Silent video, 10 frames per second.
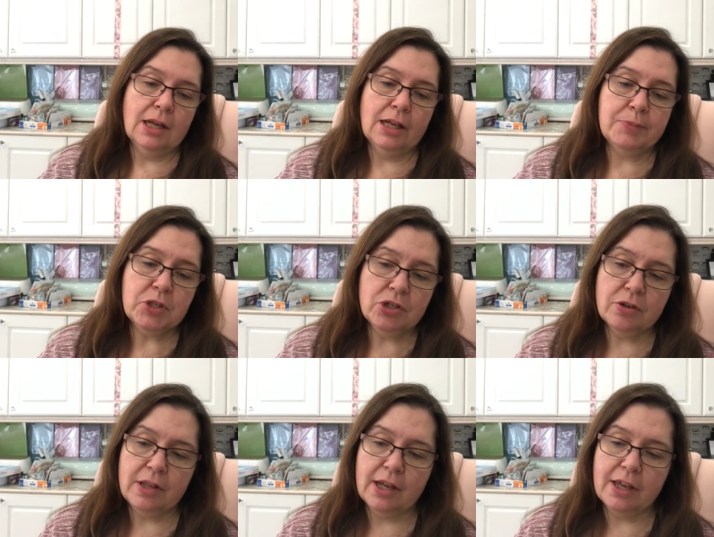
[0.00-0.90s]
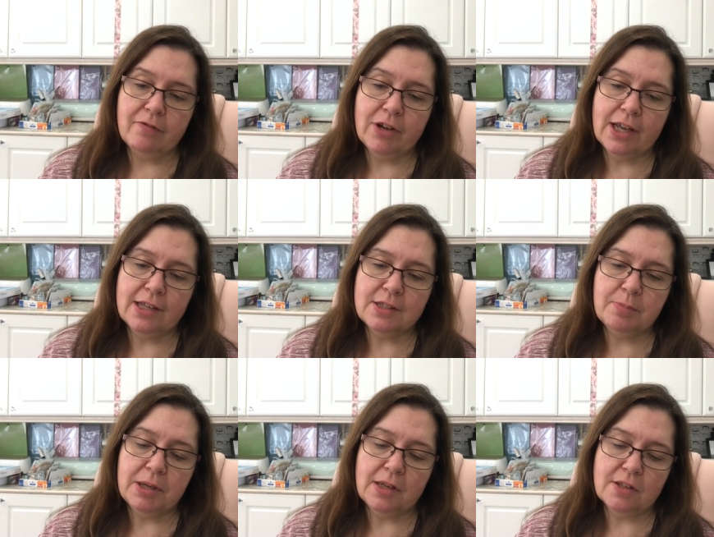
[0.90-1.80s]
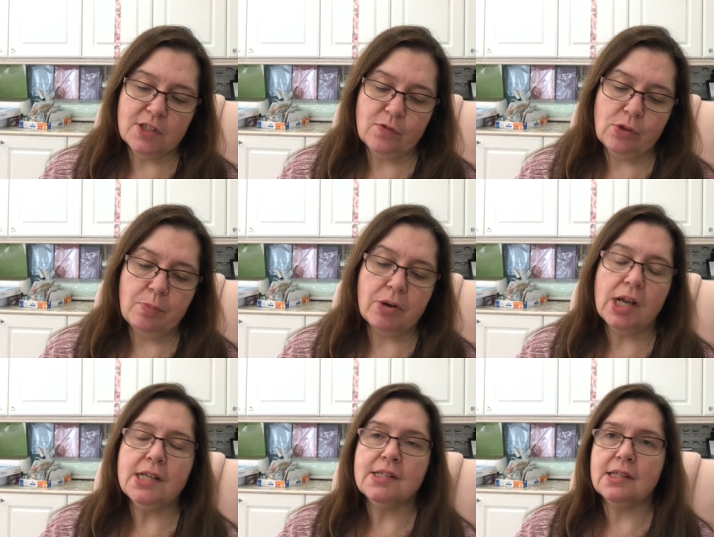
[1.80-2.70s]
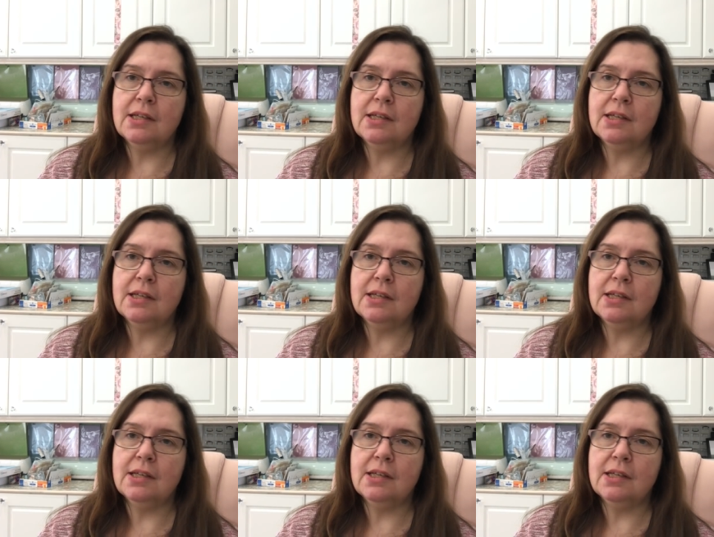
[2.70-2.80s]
I'm sure like if I had to pay this full price